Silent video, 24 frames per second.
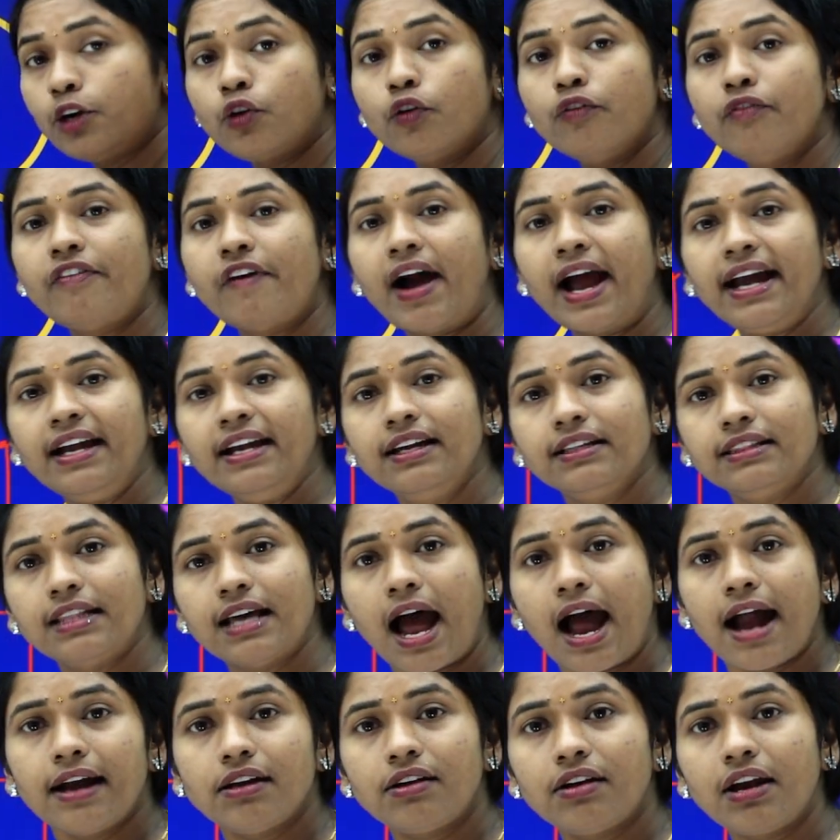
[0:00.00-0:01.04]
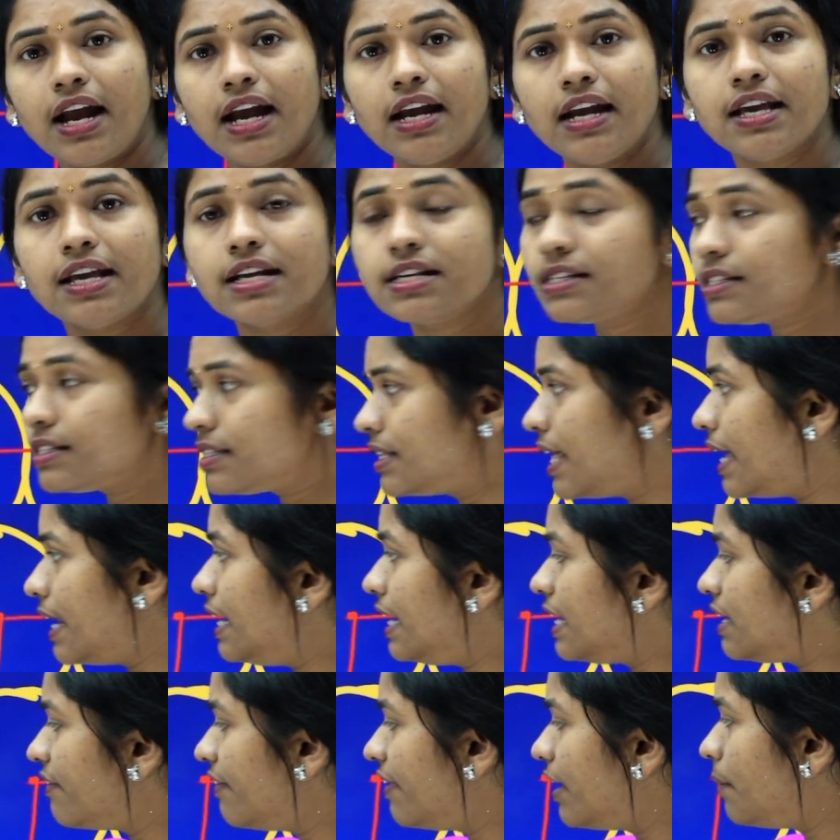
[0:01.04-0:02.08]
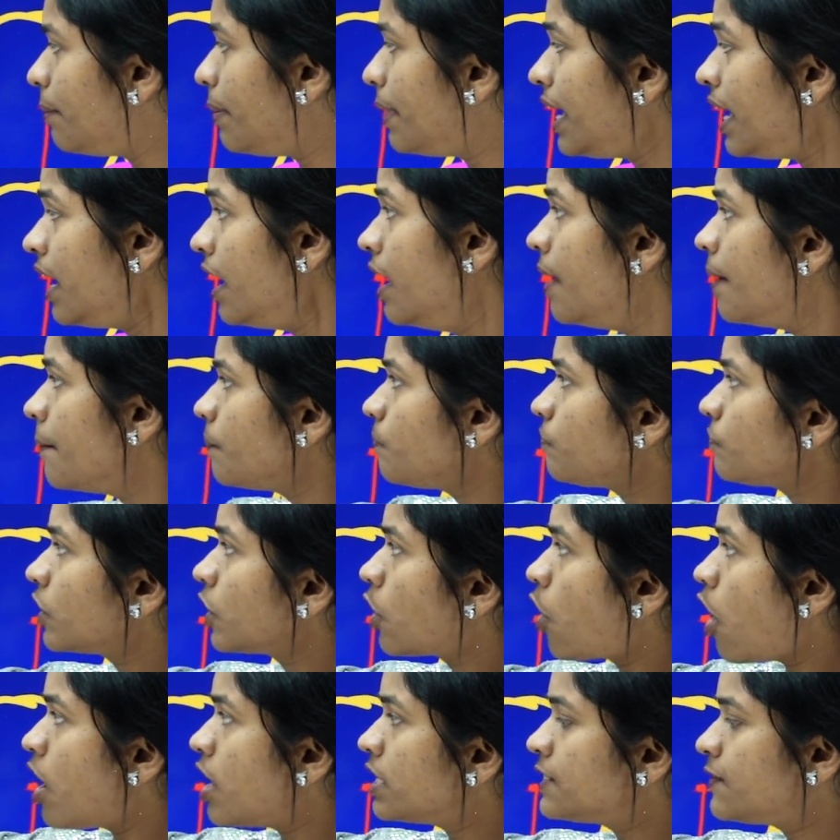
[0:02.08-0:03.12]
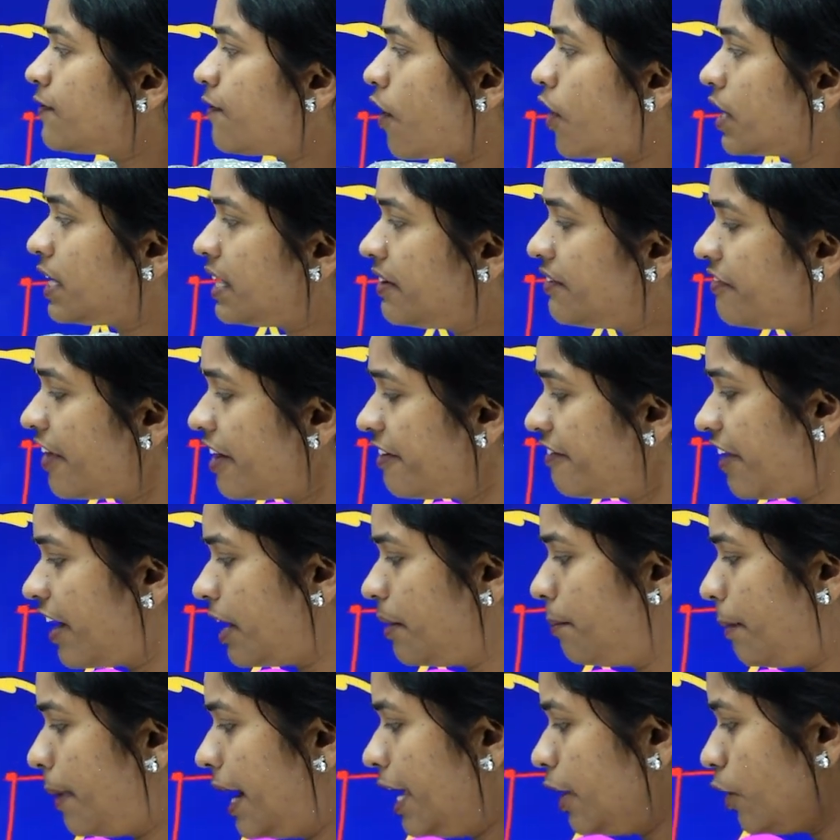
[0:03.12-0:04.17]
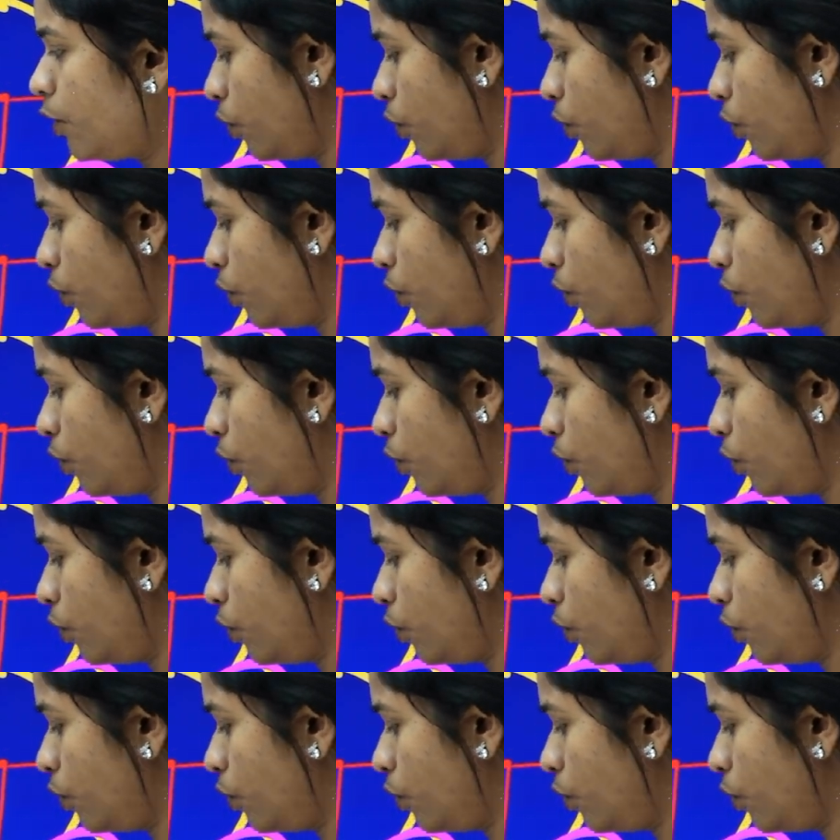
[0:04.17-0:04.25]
to find that radius. Then it will be cos 45 1 by